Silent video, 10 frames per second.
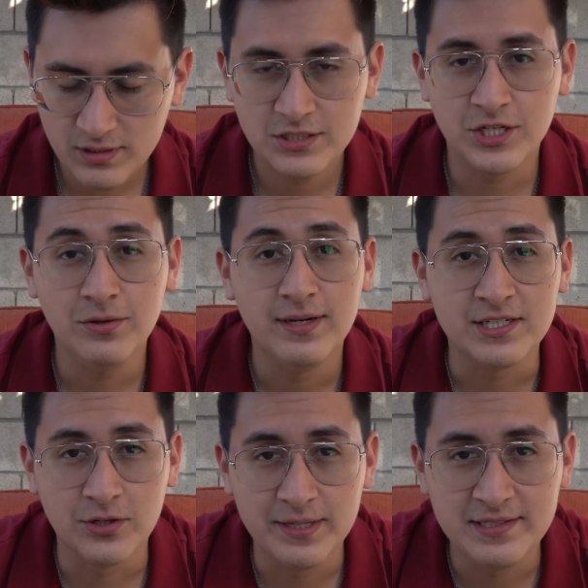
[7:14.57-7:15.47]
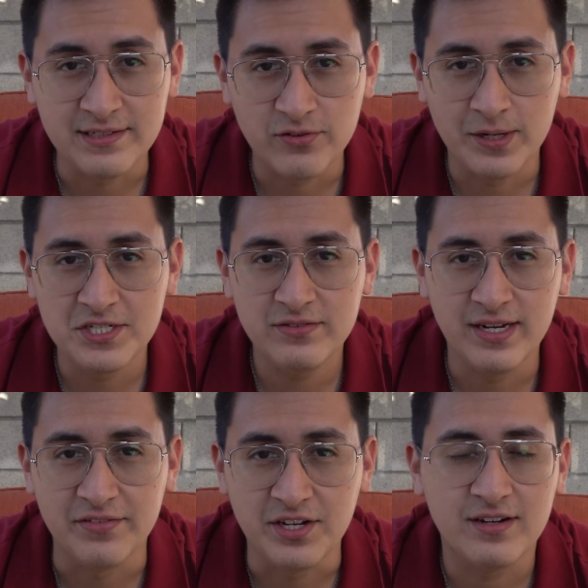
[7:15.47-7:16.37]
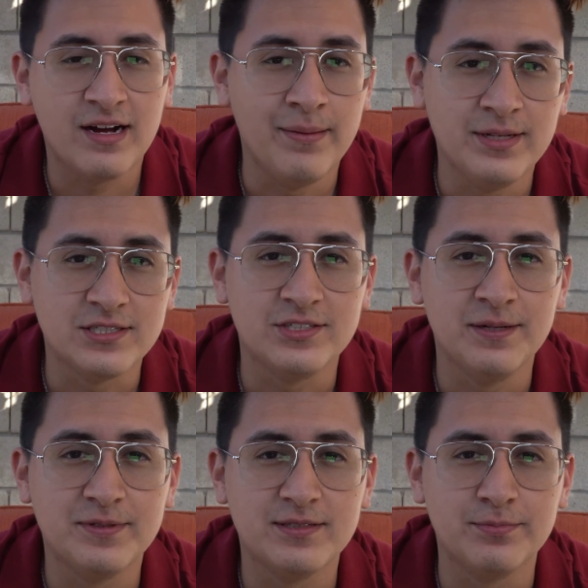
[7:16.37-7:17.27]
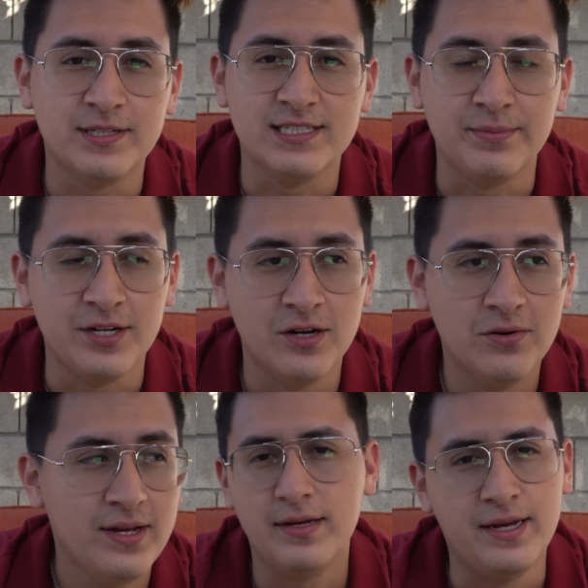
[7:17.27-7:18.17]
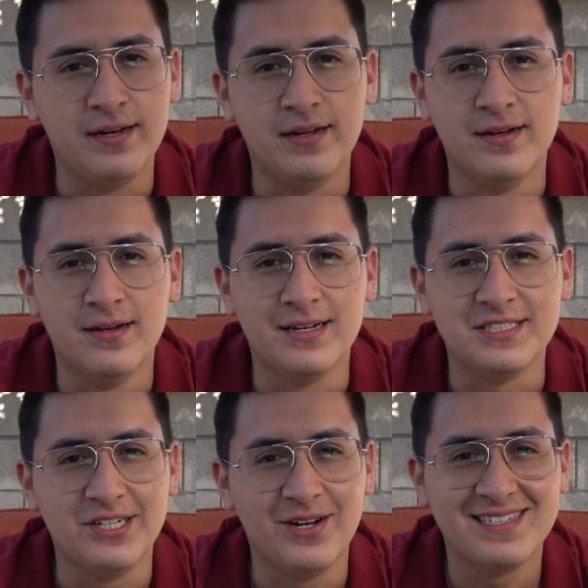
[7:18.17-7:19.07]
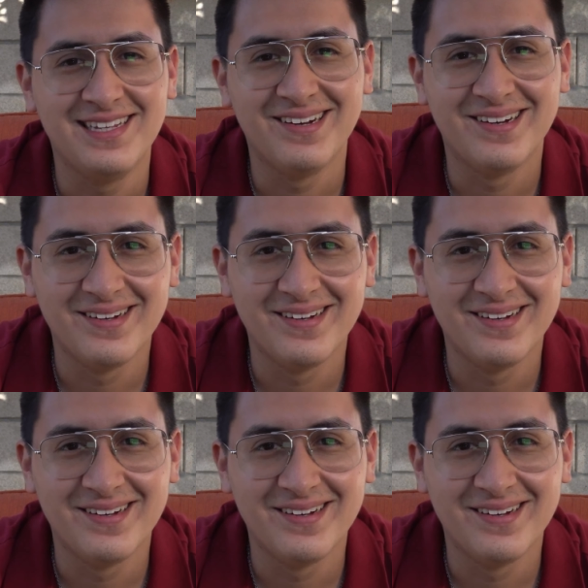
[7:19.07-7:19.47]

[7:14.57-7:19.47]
So as always, thanks for watching. If you have any comments or tips, please let me know, and I'll see you guys later.